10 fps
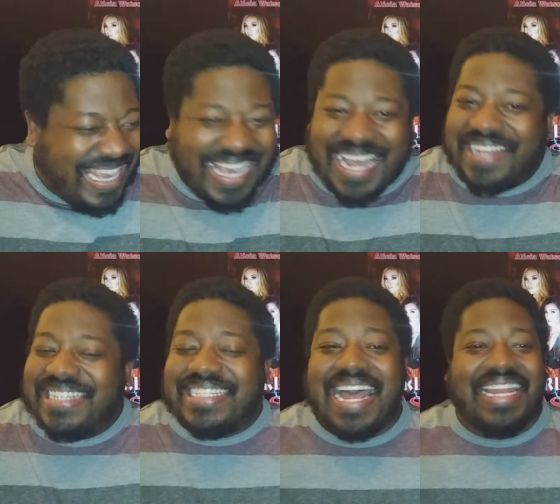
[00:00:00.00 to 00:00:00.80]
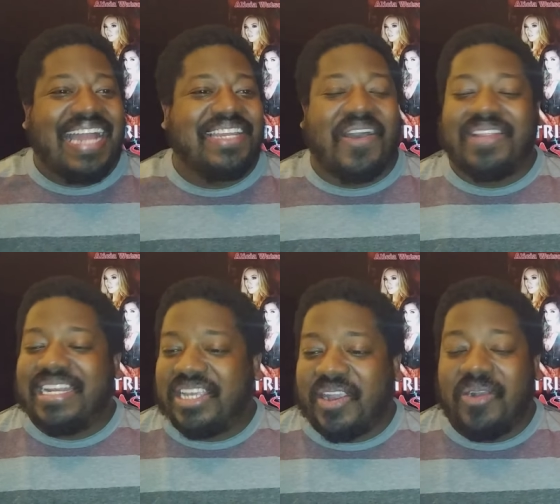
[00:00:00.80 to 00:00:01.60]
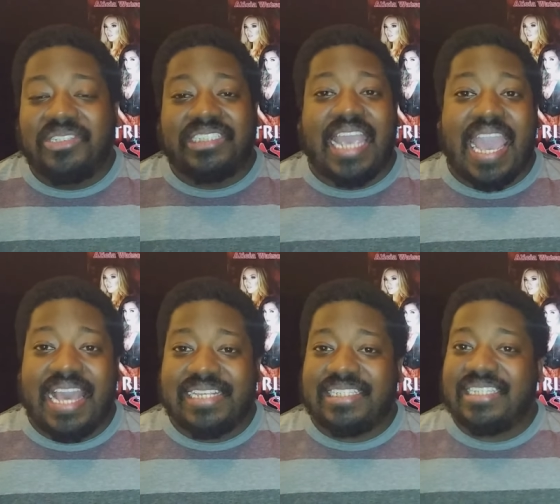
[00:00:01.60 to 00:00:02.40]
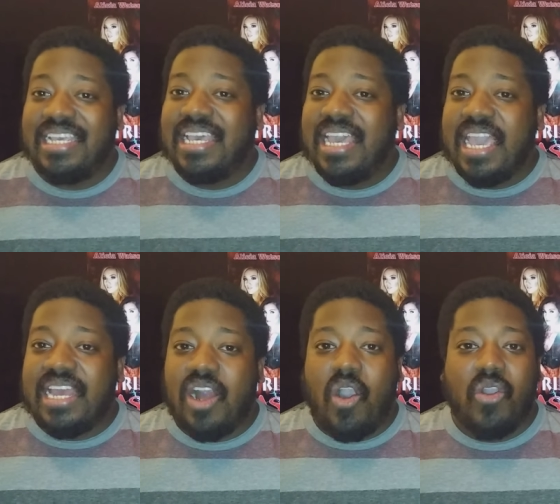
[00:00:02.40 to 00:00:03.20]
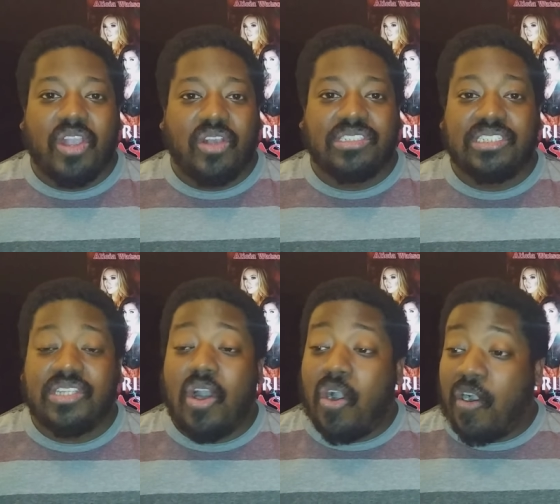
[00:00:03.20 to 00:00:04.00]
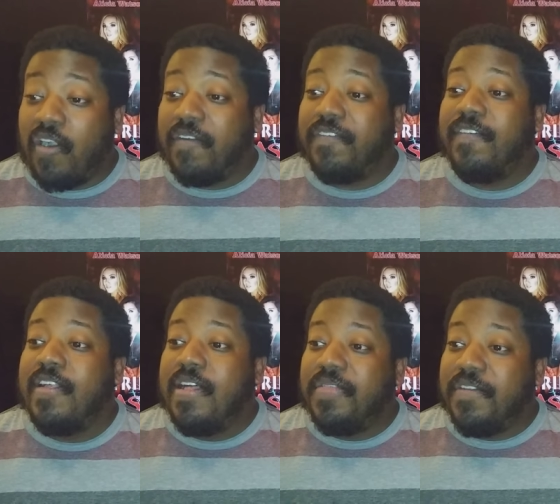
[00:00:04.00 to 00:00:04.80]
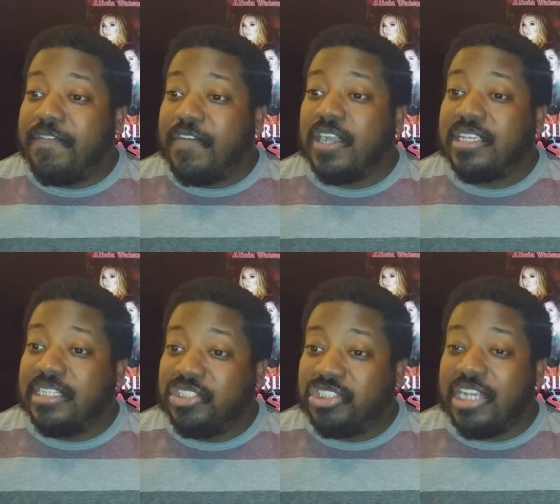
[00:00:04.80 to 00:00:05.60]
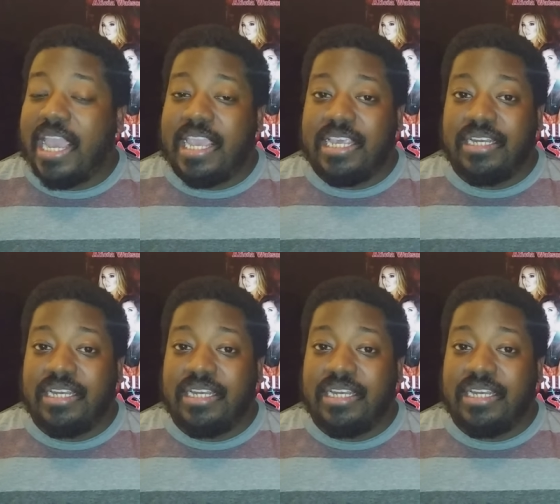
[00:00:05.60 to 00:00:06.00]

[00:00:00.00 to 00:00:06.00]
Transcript: i just not a lot of y'all like the girl jazz and our homegirls is off the fucking chain.